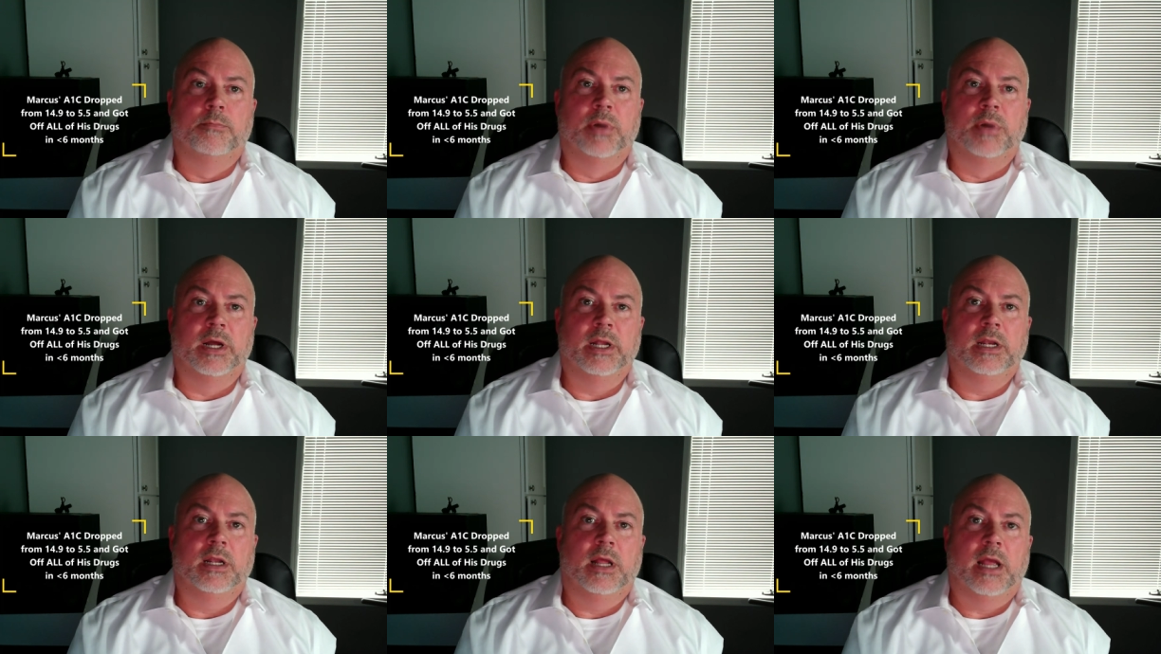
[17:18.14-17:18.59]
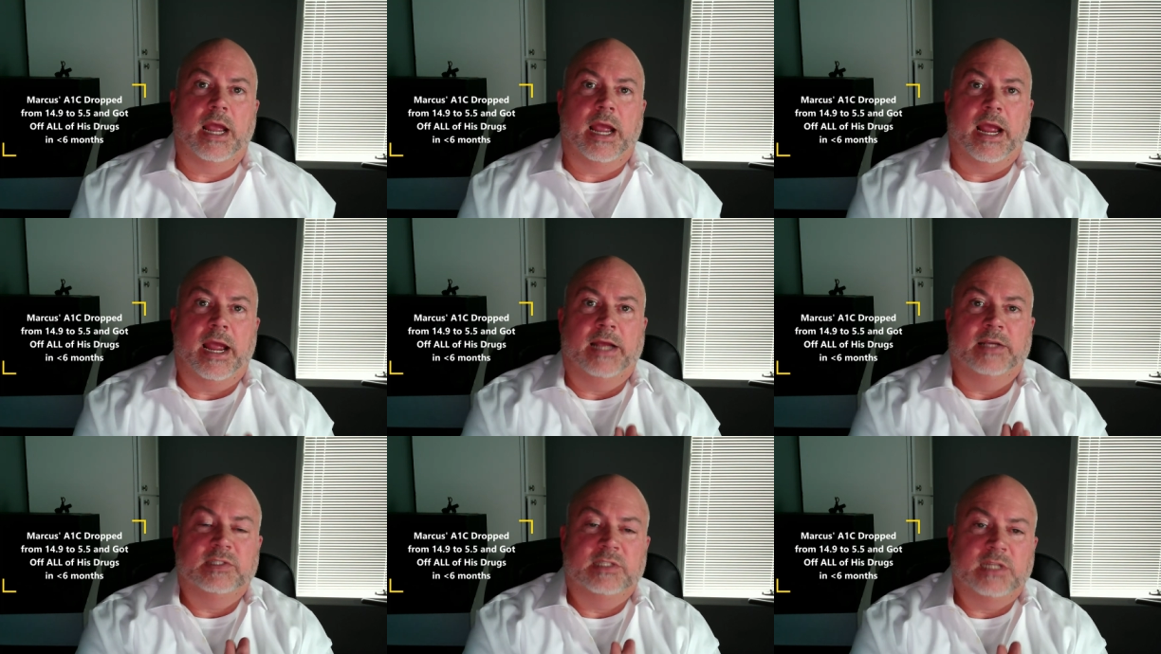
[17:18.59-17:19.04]
But
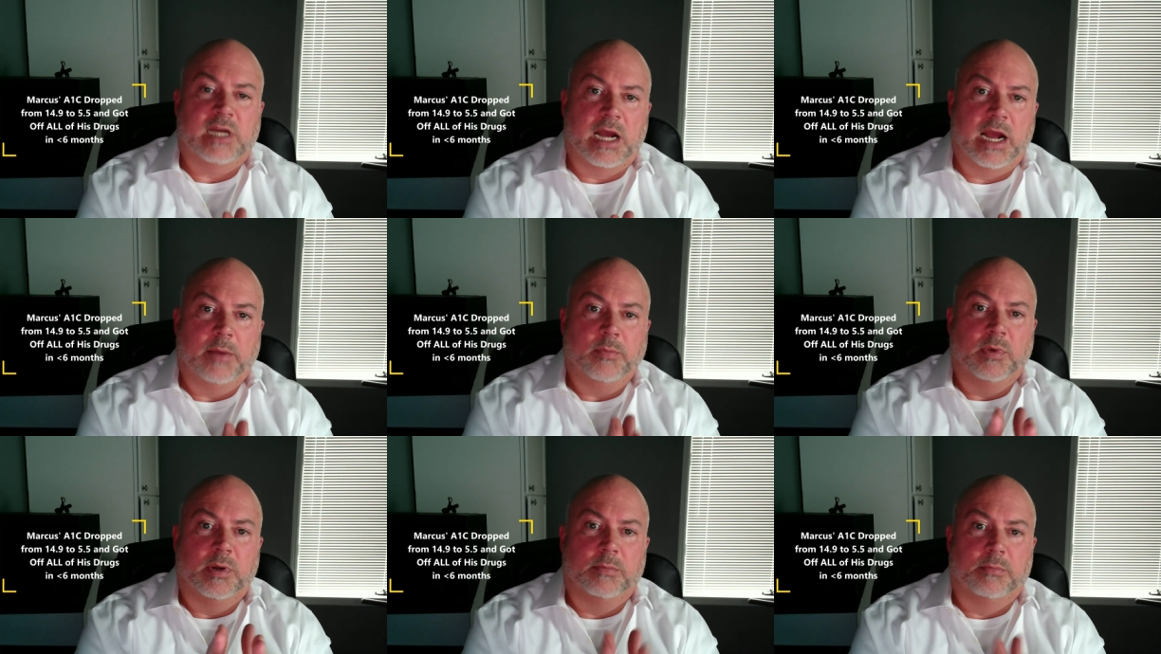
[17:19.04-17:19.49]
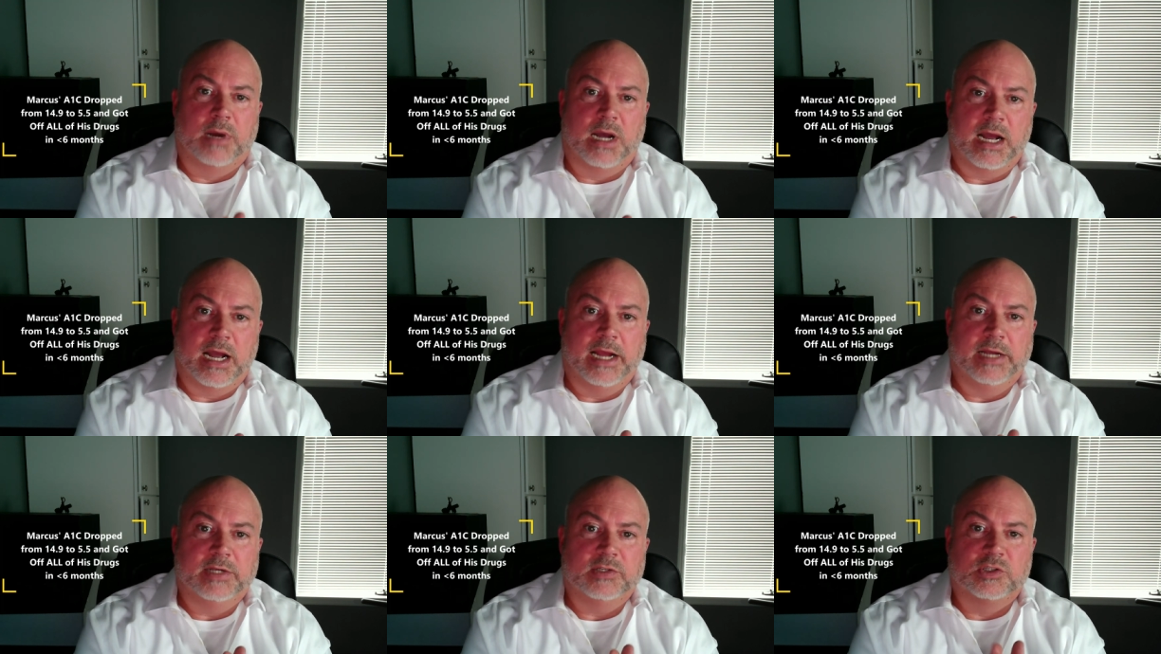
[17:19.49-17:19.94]
as time went
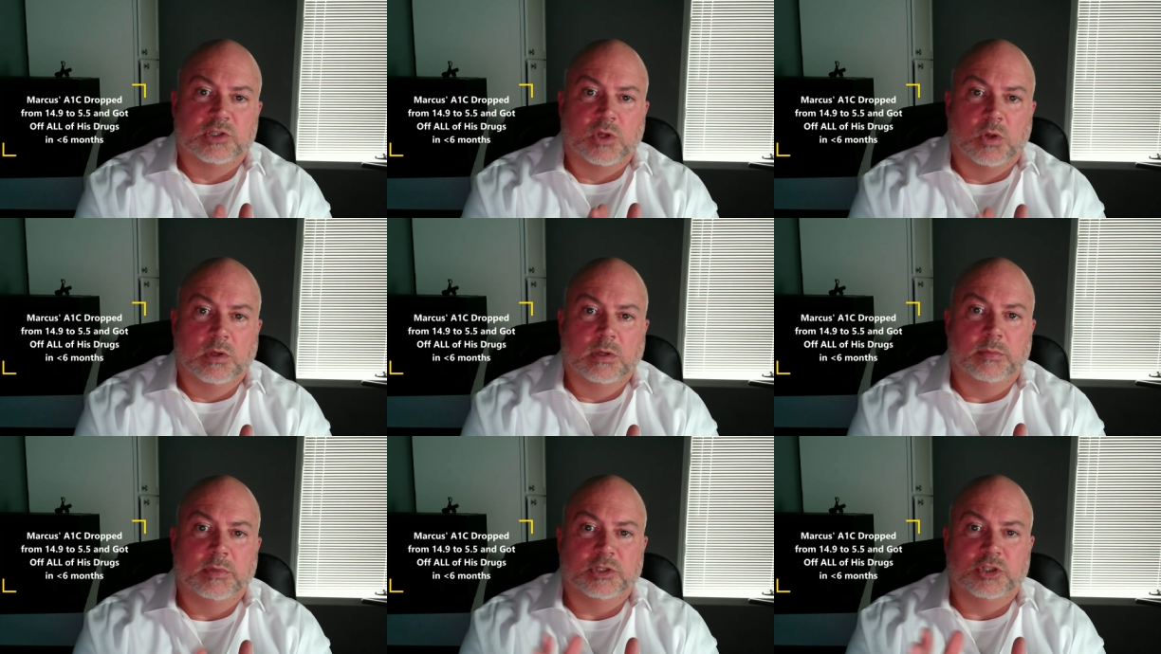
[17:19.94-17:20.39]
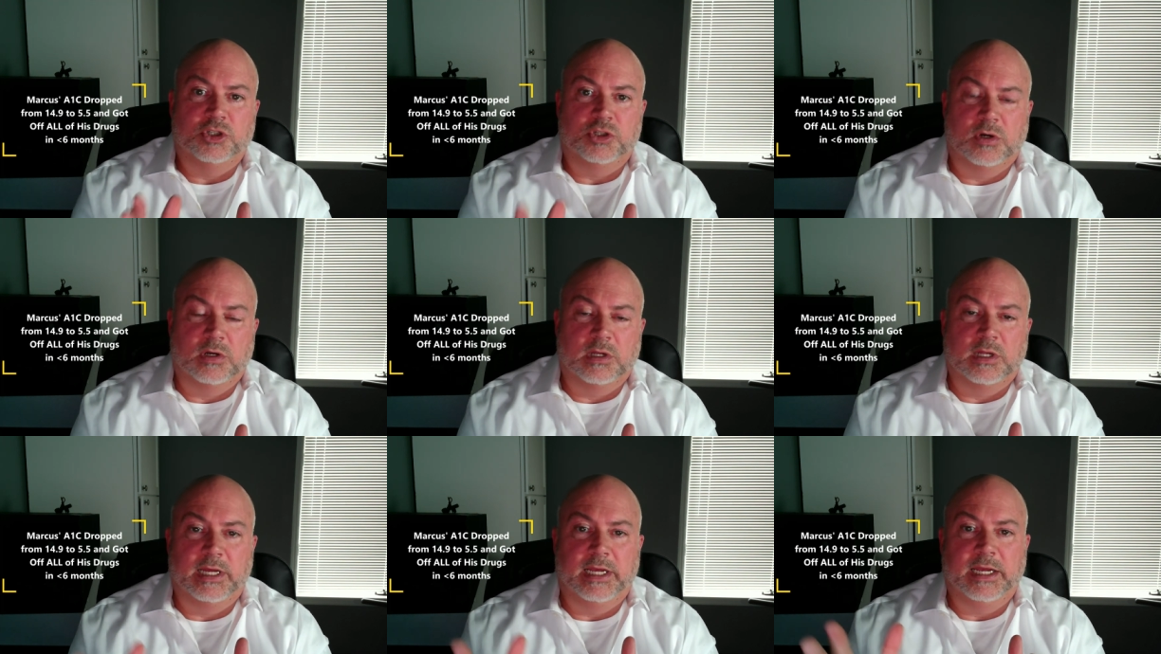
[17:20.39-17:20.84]
by, slowly but
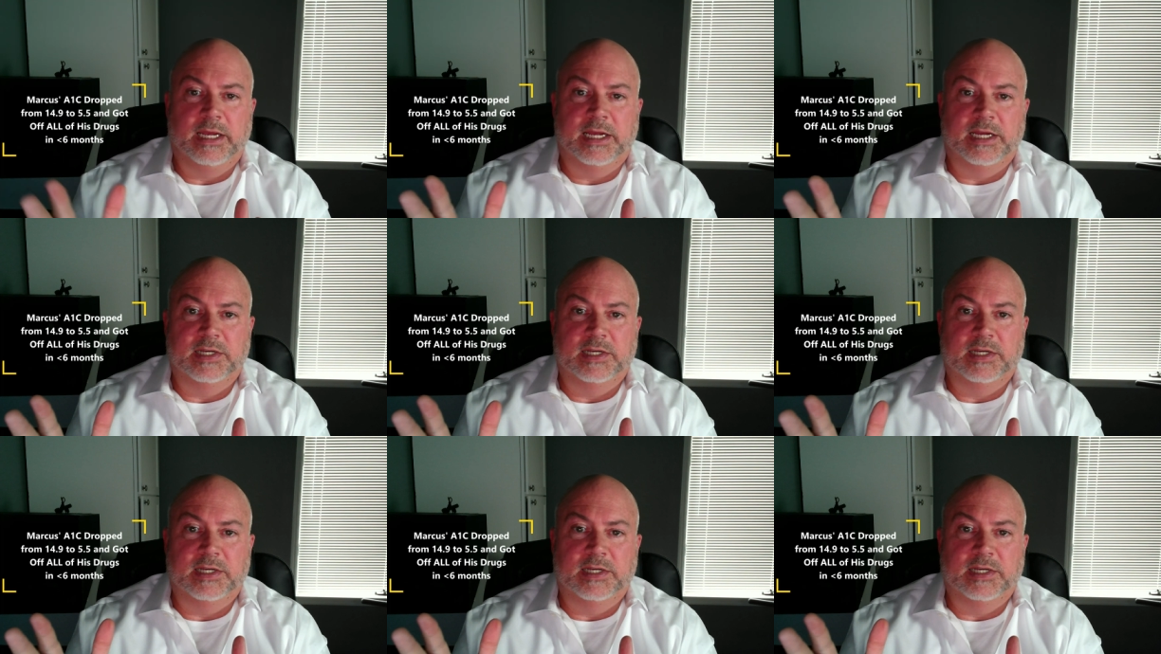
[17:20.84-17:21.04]
surely,